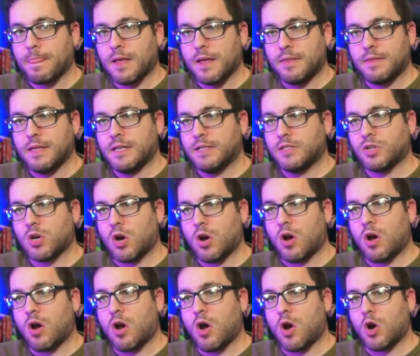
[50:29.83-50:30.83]
these
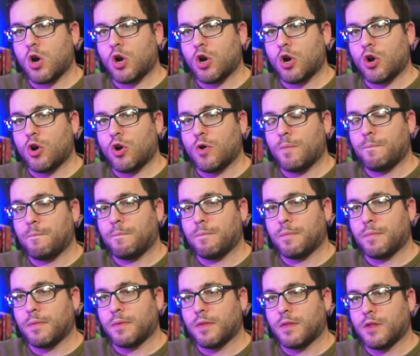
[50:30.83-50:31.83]
are
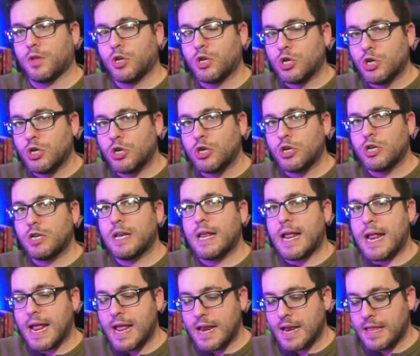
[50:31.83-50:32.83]
good
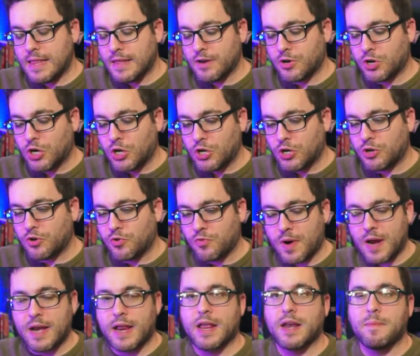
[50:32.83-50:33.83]
and they're good
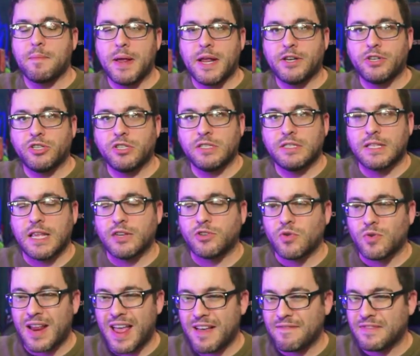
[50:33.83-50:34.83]
great animations that
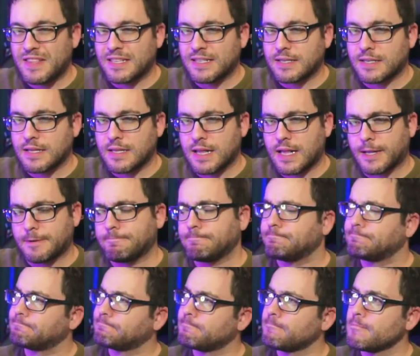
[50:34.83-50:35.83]
don't have this like
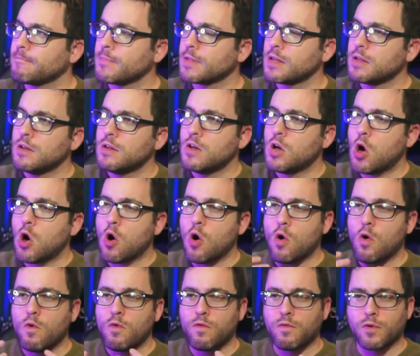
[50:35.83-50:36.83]

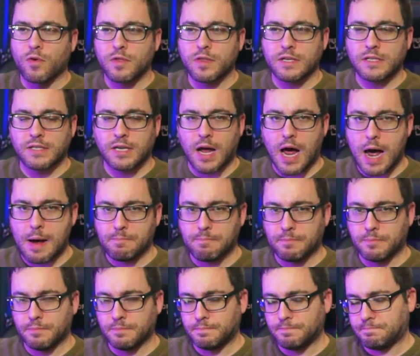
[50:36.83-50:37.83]
over the
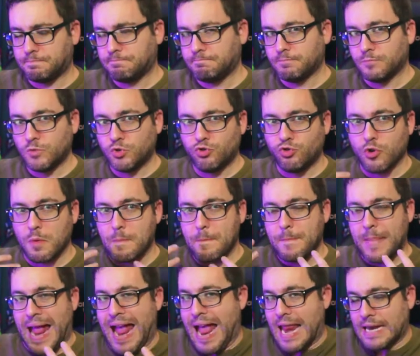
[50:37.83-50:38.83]
top
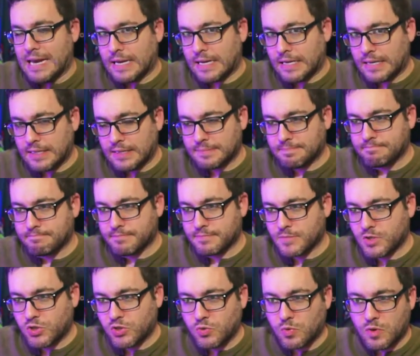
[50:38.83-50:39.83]
dramatic
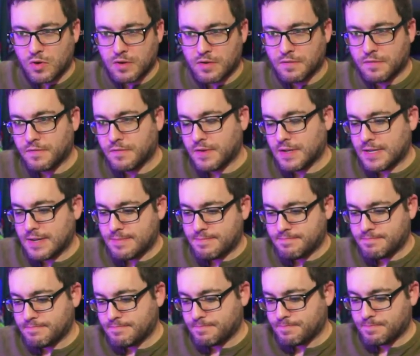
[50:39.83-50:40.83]
sort of
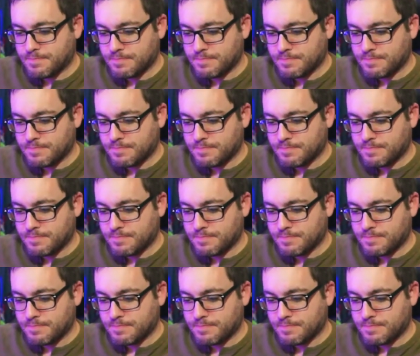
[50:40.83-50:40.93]
um